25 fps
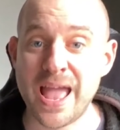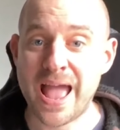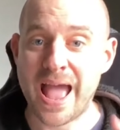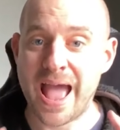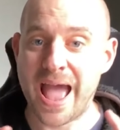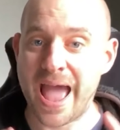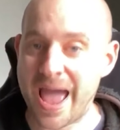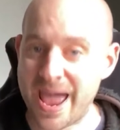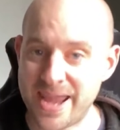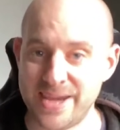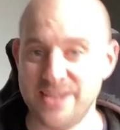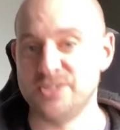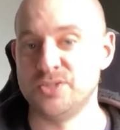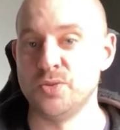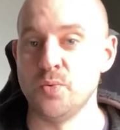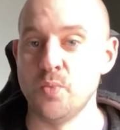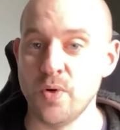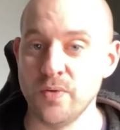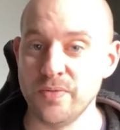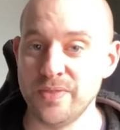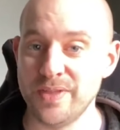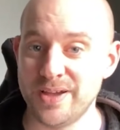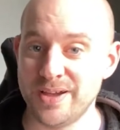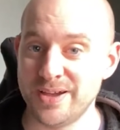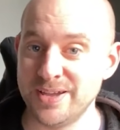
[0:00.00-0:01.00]
and it's the one
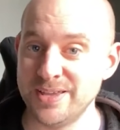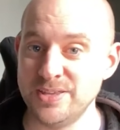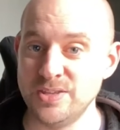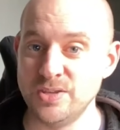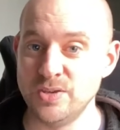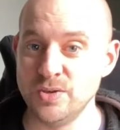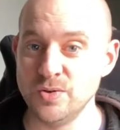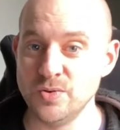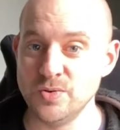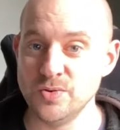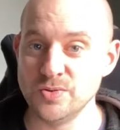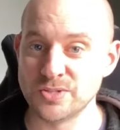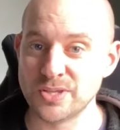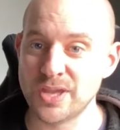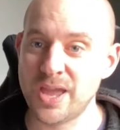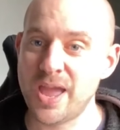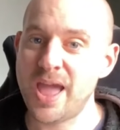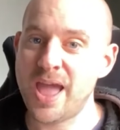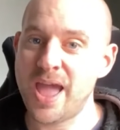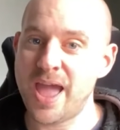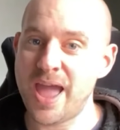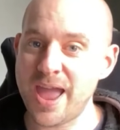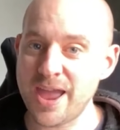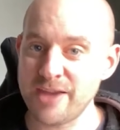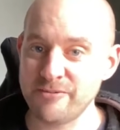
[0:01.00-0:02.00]
that I use
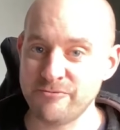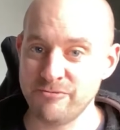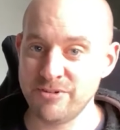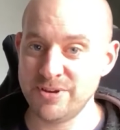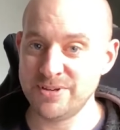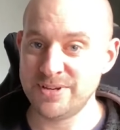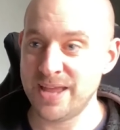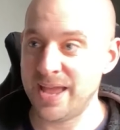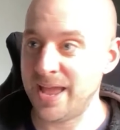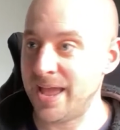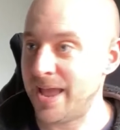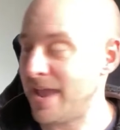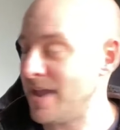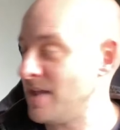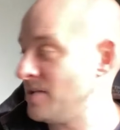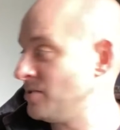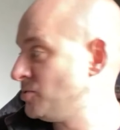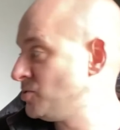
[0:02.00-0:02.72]
every day,